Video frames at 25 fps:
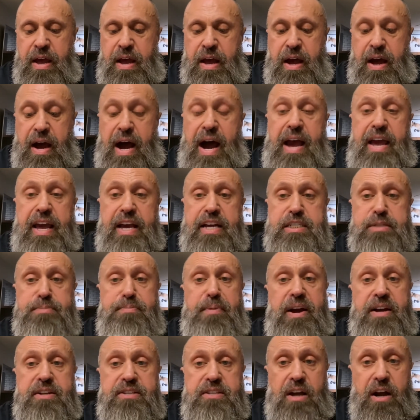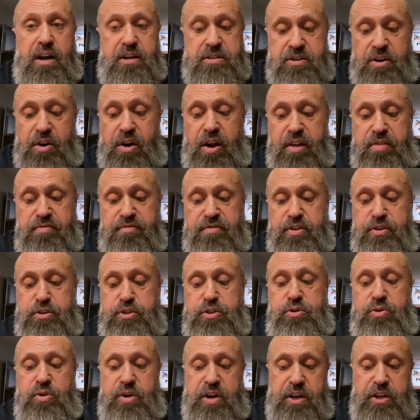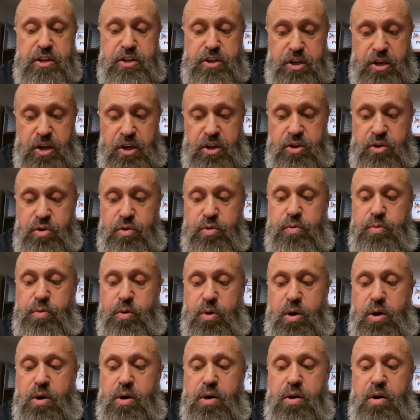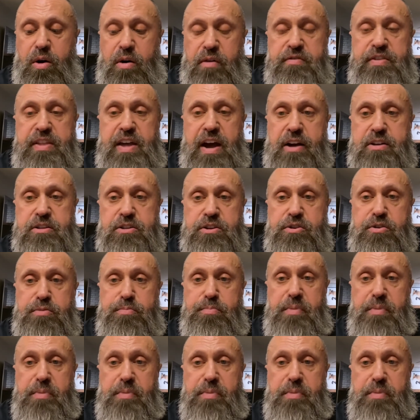I expect Dr. Edwards to continue work of Dr.